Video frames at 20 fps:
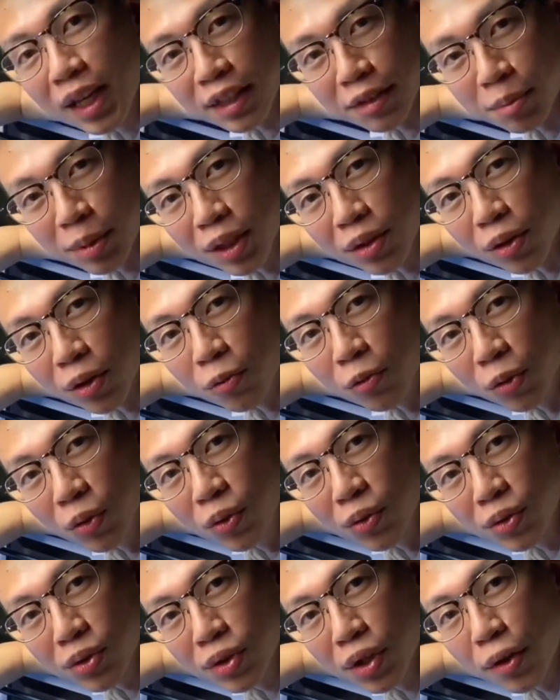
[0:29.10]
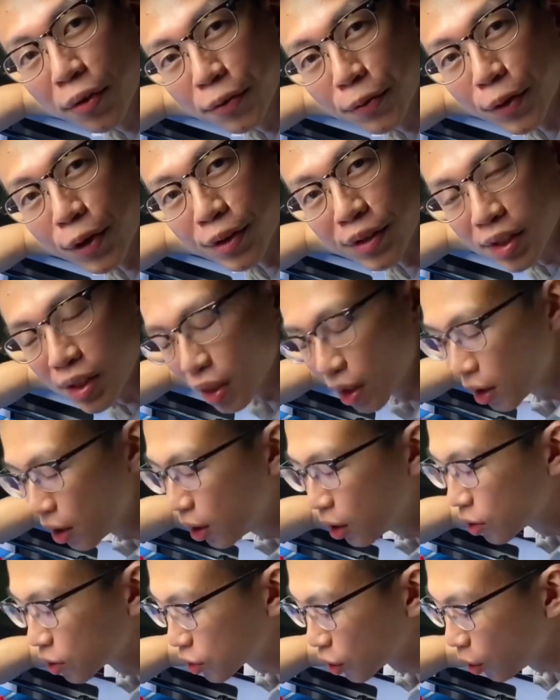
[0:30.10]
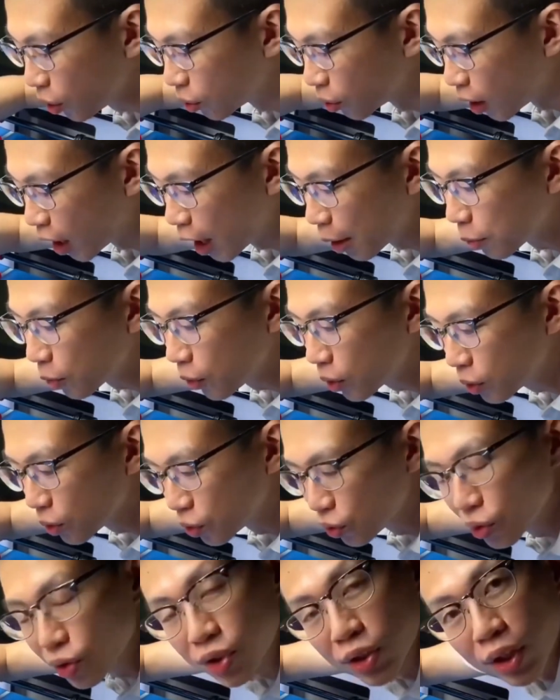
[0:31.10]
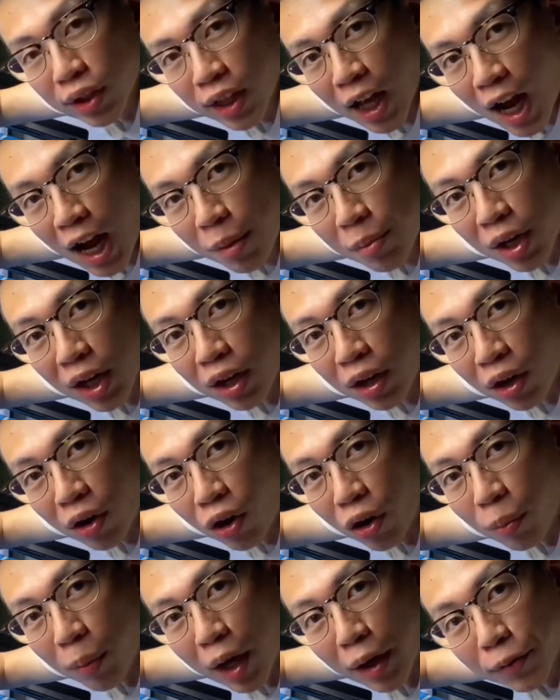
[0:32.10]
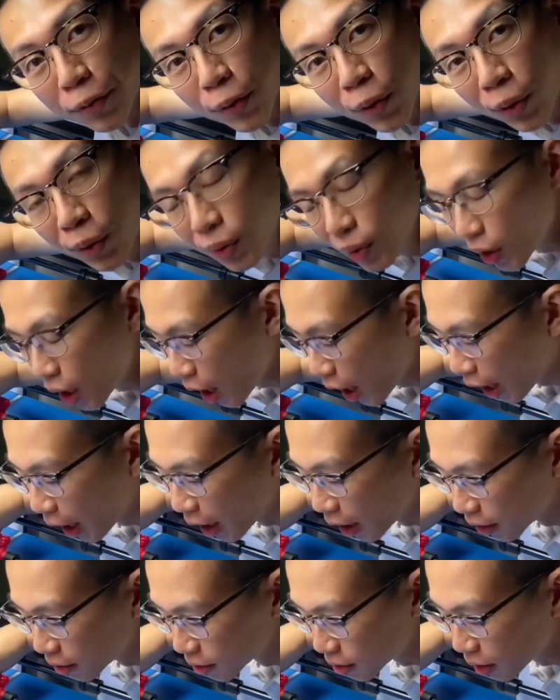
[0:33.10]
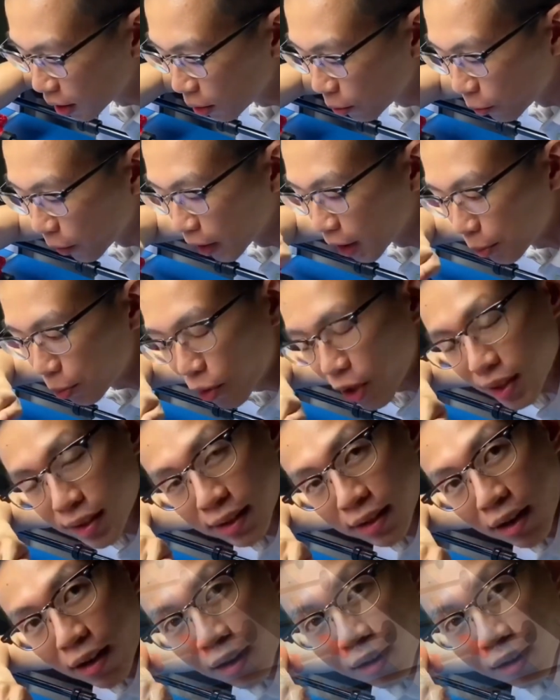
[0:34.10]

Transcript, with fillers: If you are a decent player already, make sure you check out the Foosball Academy, where I do an